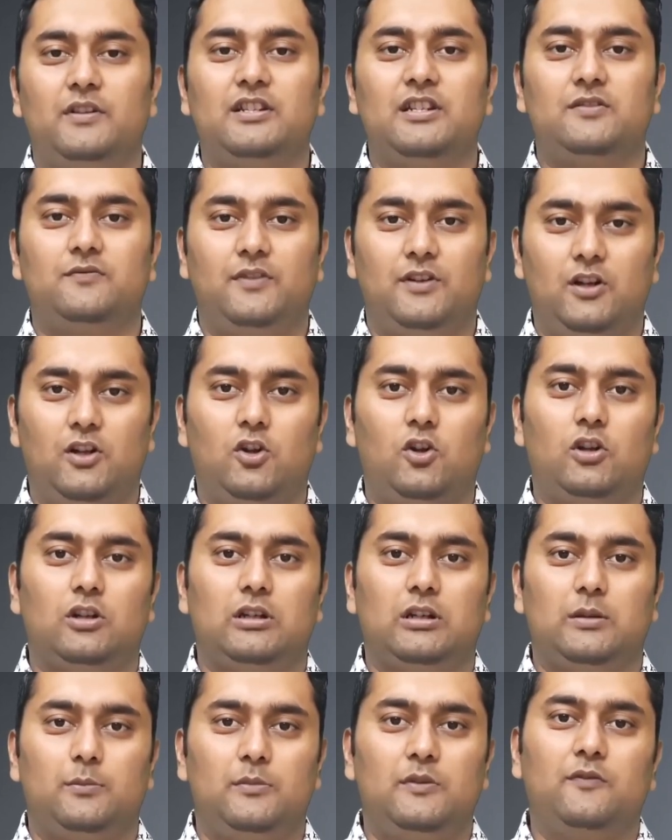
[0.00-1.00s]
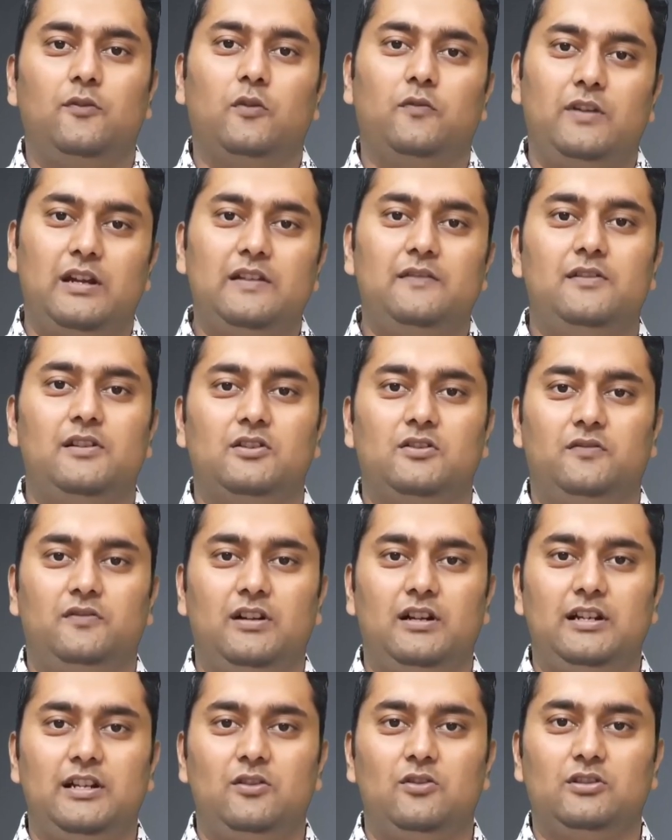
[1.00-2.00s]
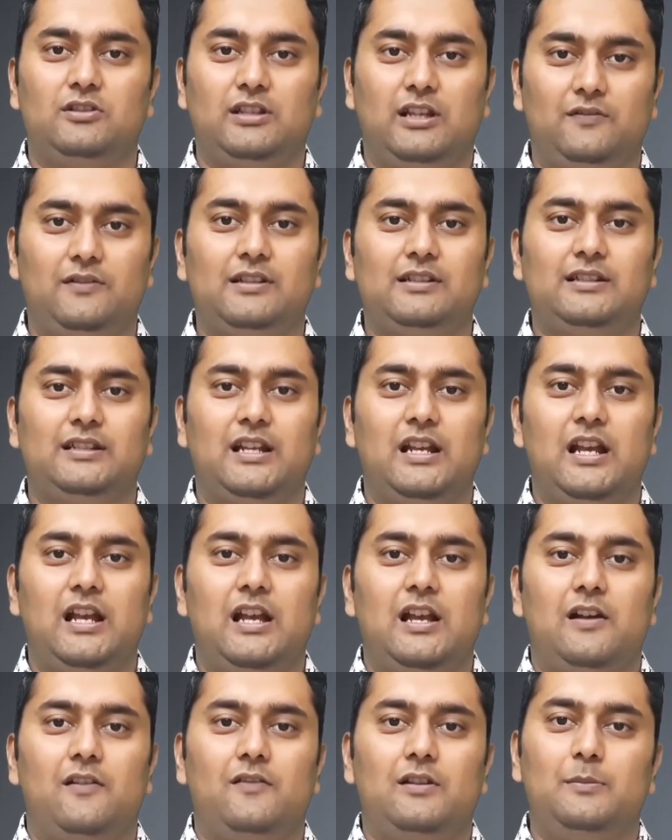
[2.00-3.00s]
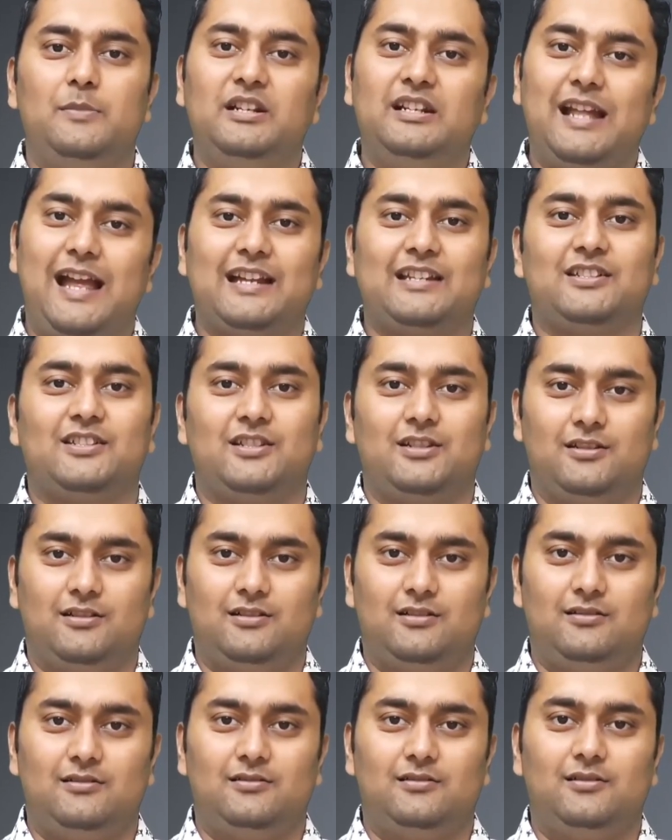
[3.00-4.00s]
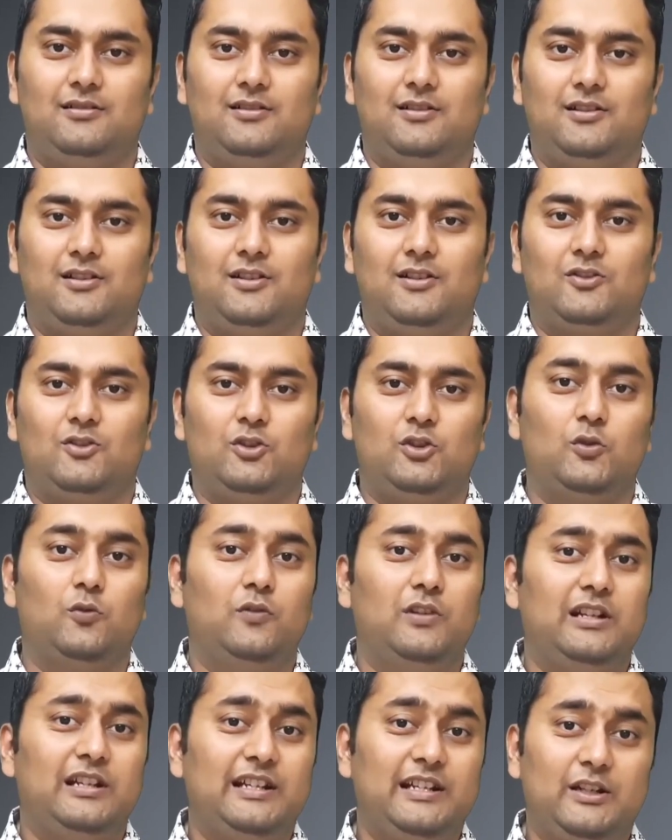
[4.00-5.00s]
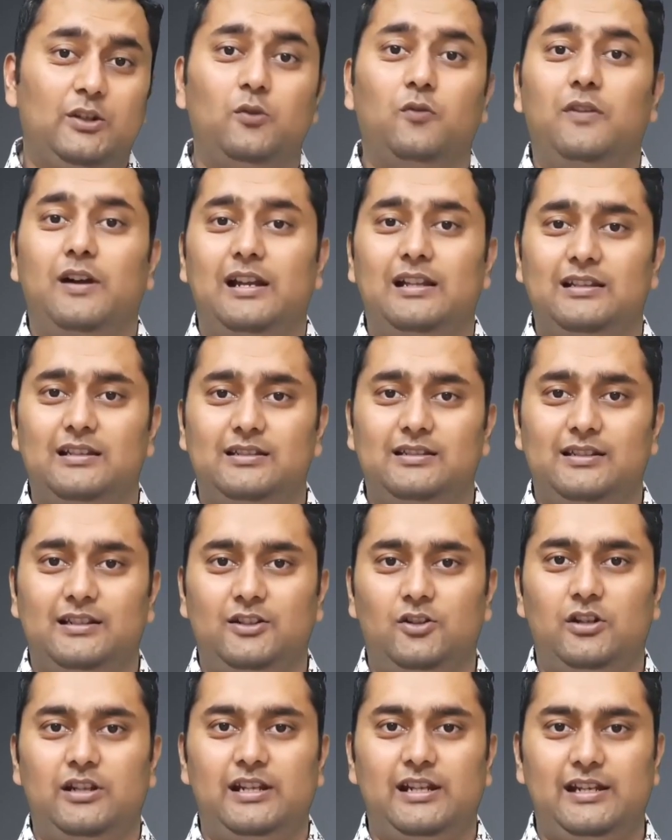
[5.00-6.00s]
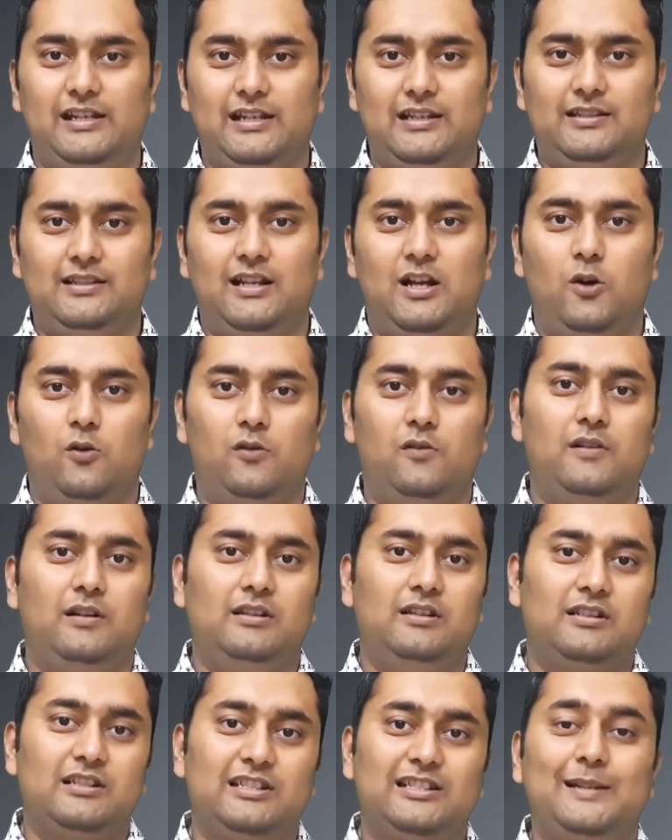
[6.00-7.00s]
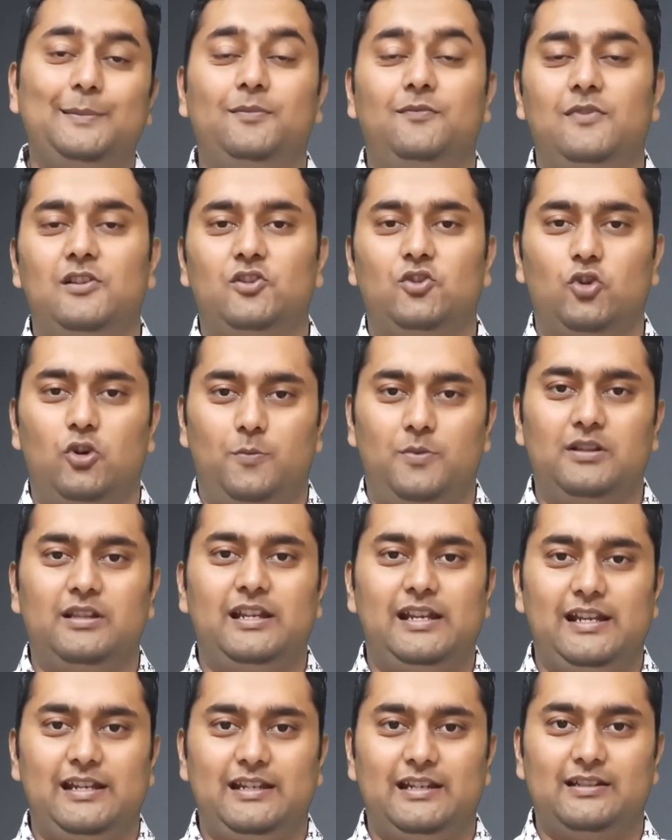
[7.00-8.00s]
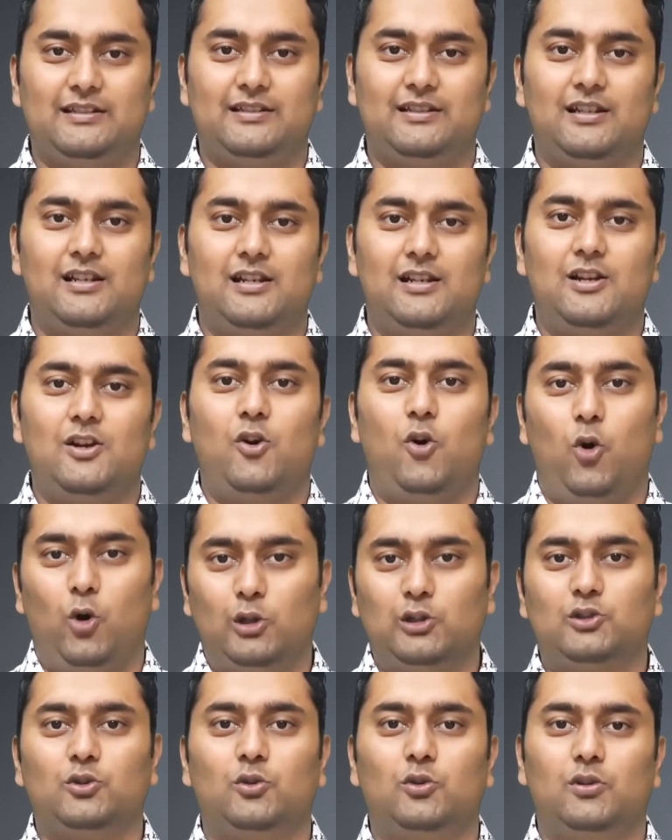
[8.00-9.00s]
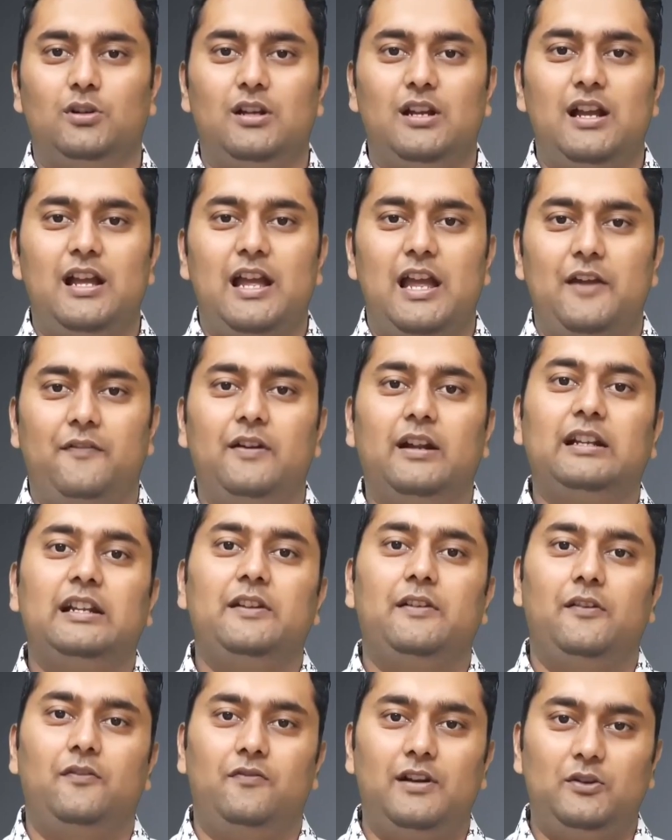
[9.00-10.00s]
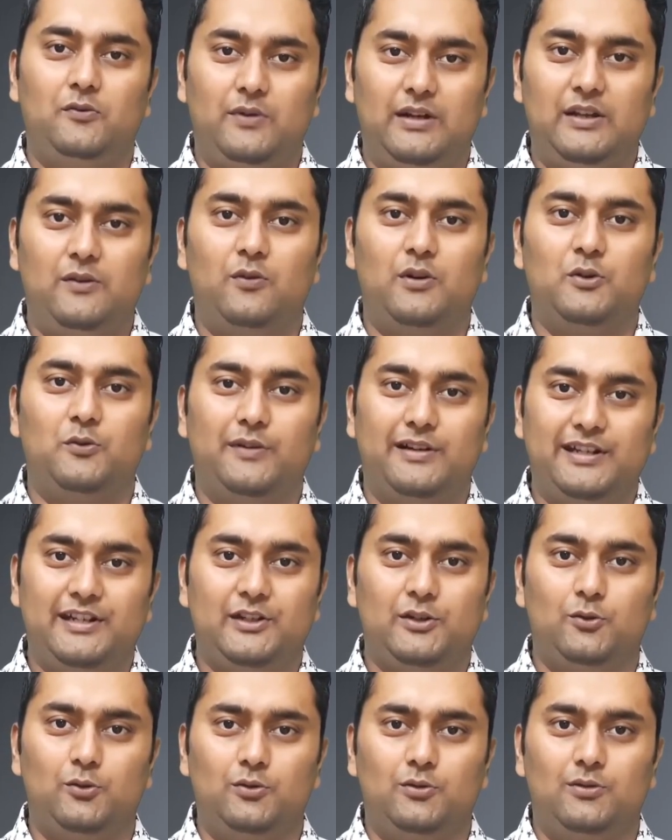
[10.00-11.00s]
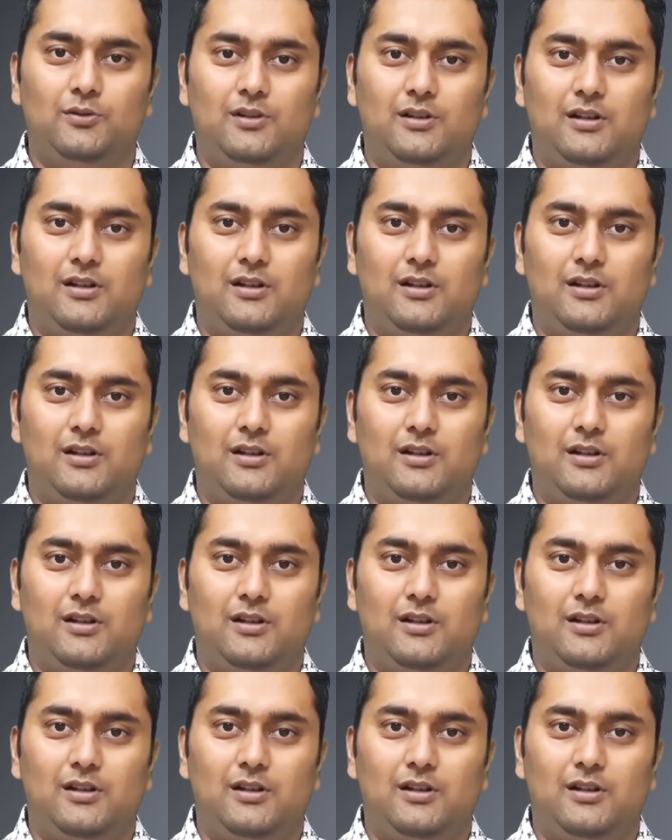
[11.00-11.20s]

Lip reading: which is withdrawn before 5 years of continuous service will be taxed. So you will need to file this in your AIS. However, the receipt will show up in the AIS. Also, effective FY 21-22,